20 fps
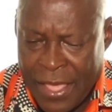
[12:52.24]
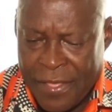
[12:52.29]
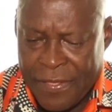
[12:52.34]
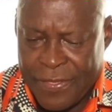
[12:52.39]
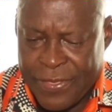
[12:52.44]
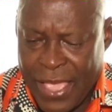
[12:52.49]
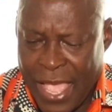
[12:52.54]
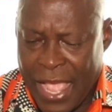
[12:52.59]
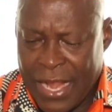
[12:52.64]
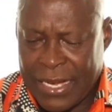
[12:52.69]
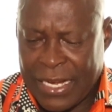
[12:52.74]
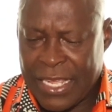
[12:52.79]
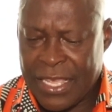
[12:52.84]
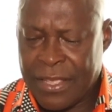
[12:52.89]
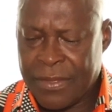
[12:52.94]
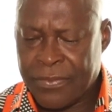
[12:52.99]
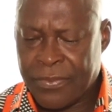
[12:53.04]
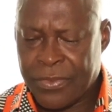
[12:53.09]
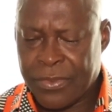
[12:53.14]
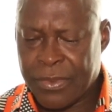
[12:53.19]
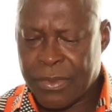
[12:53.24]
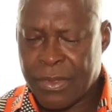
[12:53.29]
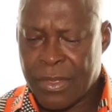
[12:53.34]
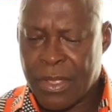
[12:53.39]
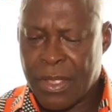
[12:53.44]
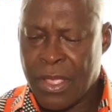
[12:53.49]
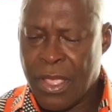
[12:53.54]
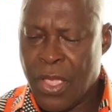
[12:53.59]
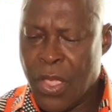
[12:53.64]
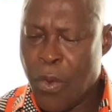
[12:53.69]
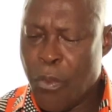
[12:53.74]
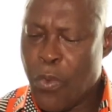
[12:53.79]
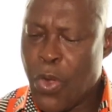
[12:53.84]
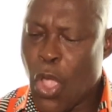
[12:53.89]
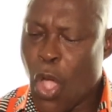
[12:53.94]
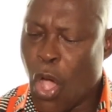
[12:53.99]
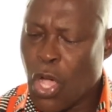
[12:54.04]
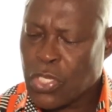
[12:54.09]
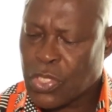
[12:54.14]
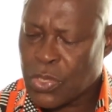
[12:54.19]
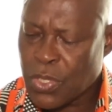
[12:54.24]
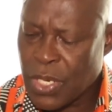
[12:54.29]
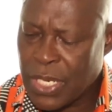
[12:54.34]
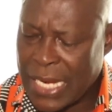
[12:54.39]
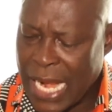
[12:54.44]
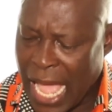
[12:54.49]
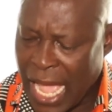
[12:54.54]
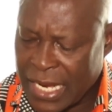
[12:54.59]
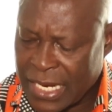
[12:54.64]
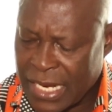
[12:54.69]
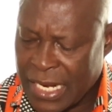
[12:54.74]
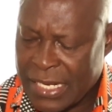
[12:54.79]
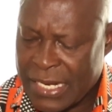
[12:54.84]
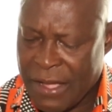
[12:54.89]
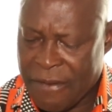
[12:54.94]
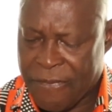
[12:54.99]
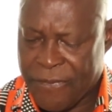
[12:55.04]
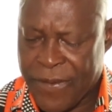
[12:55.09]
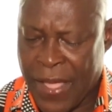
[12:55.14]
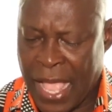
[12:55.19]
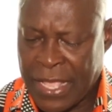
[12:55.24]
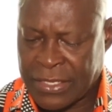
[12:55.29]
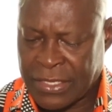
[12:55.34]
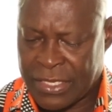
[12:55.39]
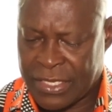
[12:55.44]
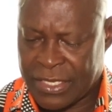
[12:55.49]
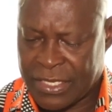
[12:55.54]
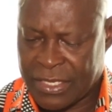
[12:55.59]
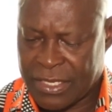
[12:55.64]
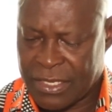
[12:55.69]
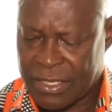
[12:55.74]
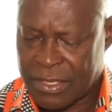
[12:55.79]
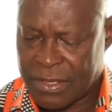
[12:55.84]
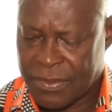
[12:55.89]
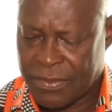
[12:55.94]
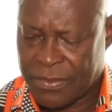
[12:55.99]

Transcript: Thirdly, we also lack the funds.